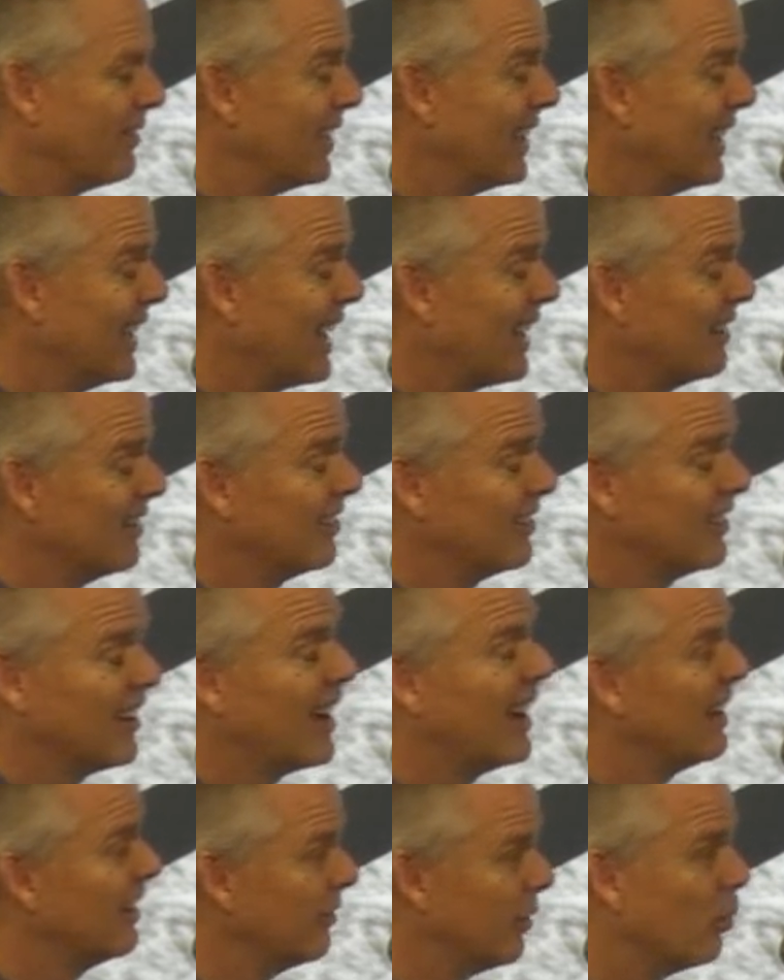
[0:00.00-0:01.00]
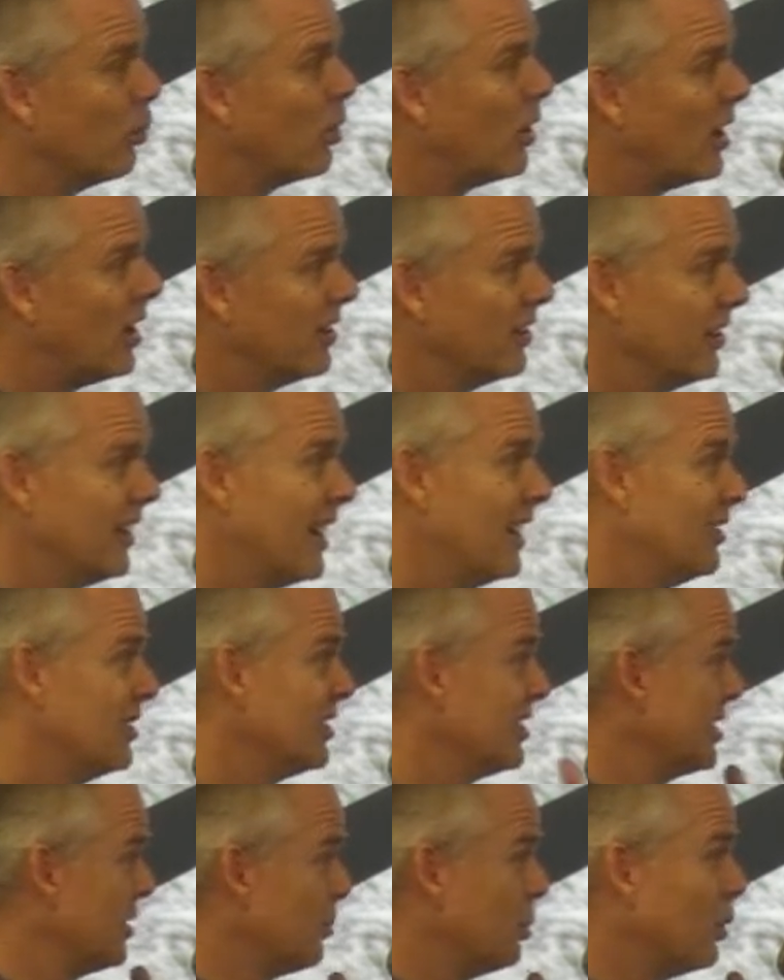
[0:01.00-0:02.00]
get outside of the walls, not
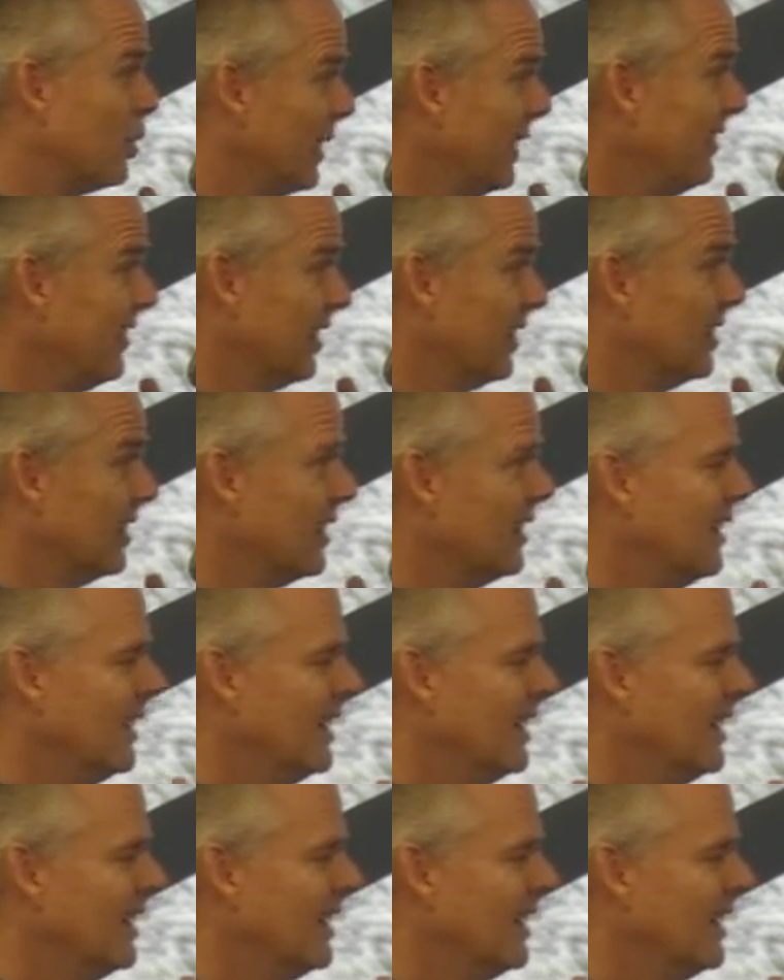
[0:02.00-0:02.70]
just to prison,